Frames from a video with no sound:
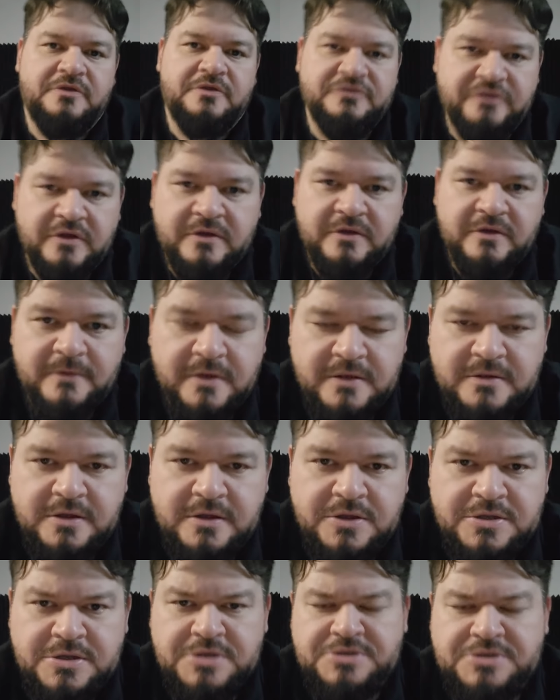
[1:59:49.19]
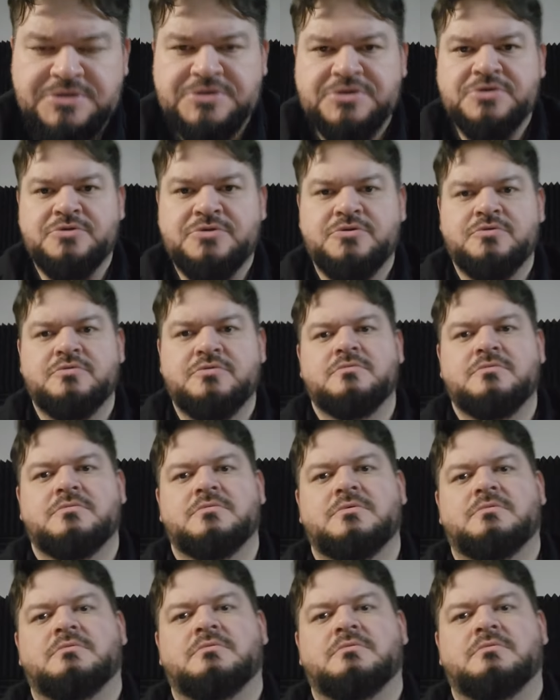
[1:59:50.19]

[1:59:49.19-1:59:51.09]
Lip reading: There's a zoo,